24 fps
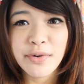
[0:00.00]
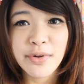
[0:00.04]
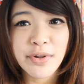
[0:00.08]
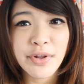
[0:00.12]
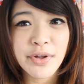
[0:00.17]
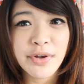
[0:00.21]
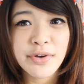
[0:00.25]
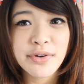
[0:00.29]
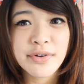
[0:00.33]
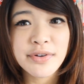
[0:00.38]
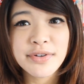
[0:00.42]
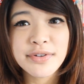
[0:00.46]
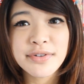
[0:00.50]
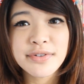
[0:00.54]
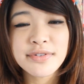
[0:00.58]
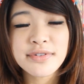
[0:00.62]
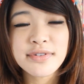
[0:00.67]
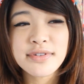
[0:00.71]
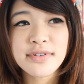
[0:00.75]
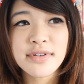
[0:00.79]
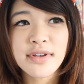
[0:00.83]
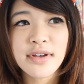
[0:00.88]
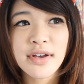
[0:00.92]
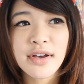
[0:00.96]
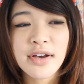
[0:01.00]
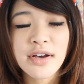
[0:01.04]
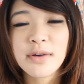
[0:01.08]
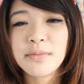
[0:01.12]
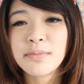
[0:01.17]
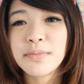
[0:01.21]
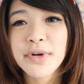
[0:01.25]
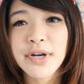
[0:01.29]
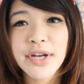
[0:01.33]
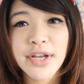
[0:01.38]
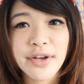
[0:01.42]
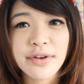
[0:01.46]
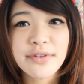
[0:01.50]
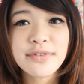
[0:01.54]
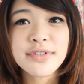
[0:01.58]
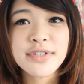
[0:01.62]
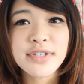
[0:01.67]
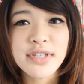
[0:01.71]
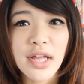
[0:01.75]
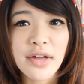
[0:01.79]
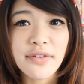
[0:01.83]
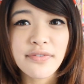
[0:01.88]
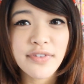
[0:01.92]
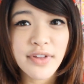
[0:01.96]
clothes, pre-owned
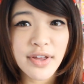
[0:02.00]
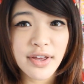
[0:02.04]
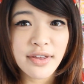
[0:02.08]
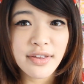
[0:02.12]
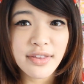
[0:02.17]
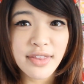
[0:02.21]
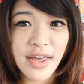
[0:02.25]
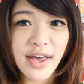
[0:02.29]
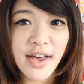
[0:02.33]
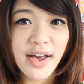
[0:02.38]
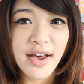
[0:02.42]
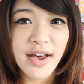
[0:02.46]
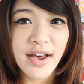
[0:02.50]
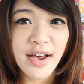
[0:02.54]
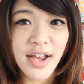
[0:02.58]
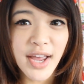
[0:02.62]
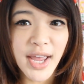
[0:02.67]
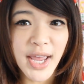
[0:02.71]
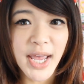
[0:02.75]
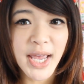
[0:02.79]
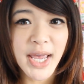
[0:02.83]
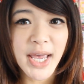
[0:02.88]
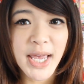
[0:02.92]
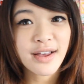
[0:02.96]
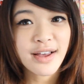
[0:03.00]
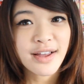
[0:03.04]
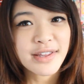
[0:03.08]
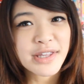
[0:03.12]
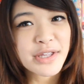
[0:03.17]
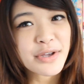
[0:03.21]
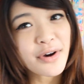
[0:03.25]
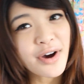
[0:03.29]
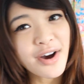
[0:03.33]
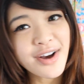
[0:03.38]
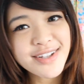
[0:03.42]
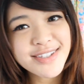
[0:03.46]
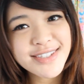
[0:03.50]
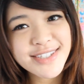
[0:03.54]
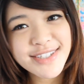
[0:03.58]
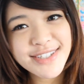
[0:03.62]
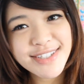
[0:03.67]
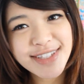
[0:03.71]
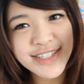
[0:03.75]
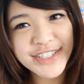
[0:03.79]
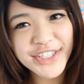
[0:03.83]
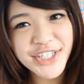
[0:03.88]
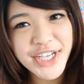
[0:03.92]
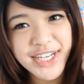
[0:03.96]
stuff like that. Now on
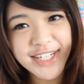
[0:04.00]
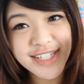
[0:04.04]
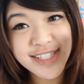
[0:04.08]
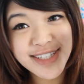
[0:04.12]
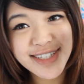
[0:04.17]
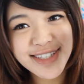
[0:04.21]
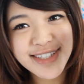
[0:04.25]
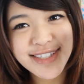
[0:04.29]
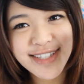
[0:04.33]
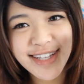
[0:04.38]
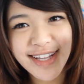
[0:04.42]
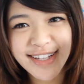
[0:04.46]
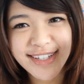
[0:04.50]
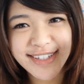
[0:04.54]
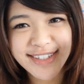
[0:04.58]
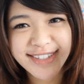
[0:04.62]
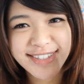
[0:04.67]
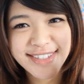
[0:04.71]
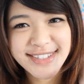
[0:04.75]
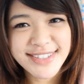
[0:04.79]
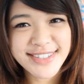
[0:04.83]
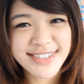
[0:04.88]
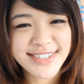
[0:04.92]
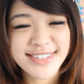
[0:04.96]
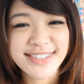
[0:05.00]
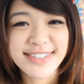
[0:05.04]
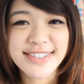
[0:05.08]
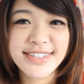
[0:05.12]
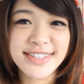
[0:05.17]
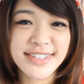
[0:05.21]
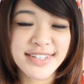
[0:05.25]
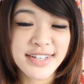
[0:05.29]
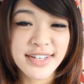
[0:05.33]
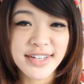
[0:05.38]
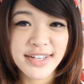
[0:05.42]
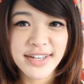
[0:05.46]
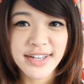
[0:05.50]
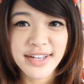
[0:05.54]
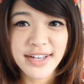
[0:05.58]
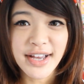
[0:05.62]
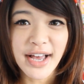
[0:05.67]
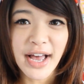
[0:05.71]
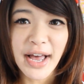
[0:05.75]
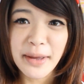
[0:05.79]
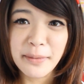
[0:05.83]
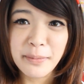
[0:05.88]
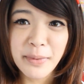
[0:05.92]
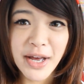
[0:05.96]
to the Chinese sellers.
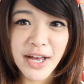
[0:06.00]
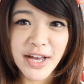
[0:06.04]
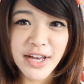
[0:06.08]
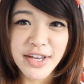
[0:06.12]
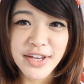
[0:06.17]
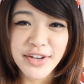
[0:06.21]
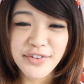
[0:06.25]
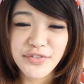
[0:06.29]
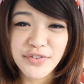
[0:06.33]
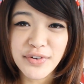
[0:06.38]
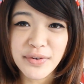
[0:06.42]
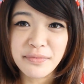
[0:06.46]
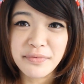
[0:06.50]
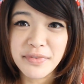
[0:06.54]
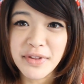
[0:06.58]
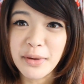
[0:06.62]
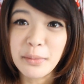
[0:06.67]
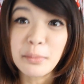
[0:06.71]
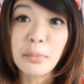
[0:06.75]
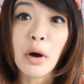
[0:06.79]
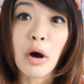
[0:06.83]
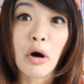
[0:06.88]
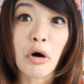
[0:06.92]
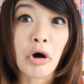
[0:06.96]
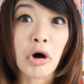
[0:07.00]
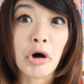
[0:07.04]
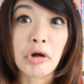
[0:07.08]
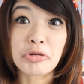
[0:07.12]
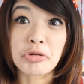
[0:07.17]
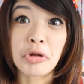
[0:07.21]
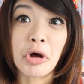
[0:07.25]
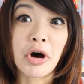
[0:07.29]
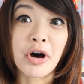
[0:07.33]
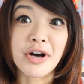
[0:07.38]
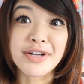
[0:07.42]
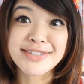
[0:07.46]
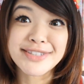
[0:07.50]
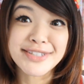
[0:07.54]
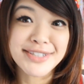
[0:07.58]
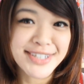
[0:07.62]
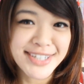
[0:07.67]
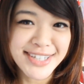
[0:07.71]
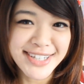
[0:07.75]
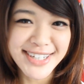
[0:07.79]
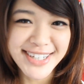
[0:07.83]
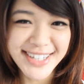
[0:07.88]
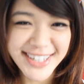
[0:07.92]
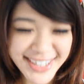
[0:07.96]
I buy from them a lot.
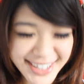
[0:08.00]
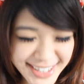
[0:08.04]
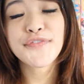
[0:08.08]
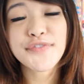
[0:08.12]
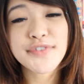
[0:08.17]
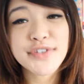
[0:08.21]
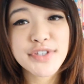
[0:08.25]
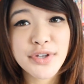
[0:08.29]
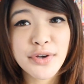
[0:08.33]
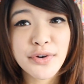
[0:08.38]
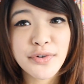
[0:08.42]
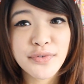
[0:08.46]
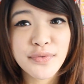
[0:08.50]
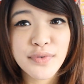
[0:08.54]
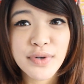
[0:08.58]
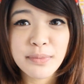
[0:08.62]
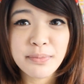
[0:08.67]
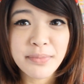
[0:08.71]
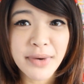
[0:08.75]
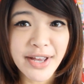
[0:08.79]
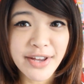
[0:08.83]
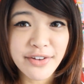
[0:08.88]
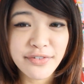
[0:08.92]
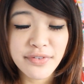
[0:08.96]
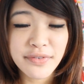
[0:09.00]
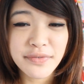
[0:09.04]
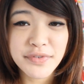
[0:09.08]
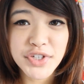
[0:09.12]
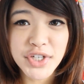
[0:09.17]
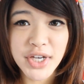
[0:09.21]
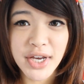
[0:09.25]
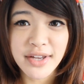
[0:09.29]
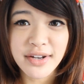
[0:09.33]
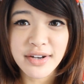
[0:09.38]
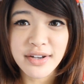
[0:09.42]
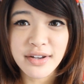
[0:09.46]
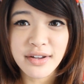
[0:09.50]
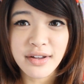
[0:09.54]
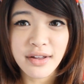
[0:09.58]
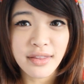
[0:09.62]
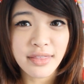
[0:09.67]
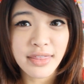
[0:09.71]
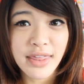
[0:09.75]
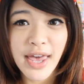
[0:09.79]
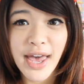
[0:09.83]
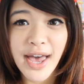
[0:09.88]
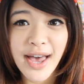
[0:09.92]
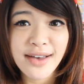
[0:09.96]
So when buying from
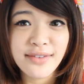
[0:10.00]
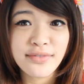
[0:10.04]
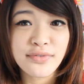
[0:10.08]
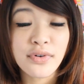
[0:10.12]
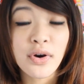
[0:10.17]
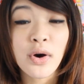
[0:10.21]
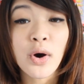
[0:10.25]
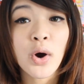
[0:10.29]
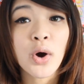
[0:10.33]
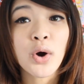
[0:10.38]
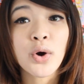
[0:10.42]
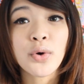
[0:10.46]
China, they have